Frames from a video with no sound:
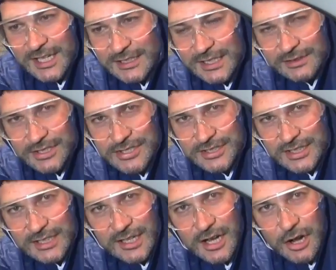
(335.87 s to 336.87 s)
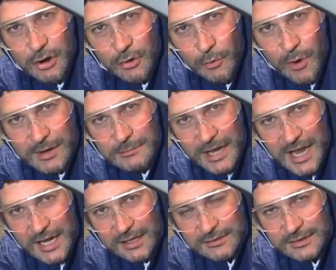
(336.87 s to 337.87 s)
Yet this thing, one
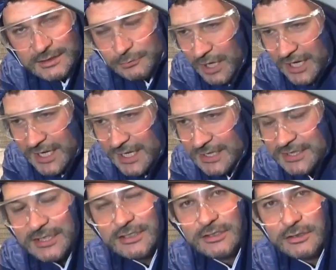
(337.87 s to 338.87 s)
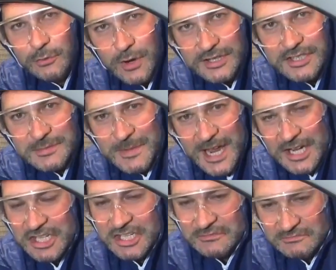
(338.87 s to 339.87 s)
bang, one hit, one
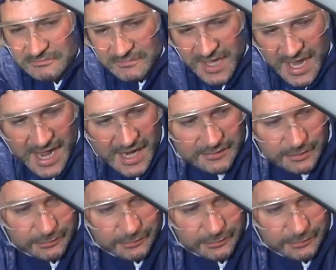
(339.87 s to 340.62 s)
smash, out.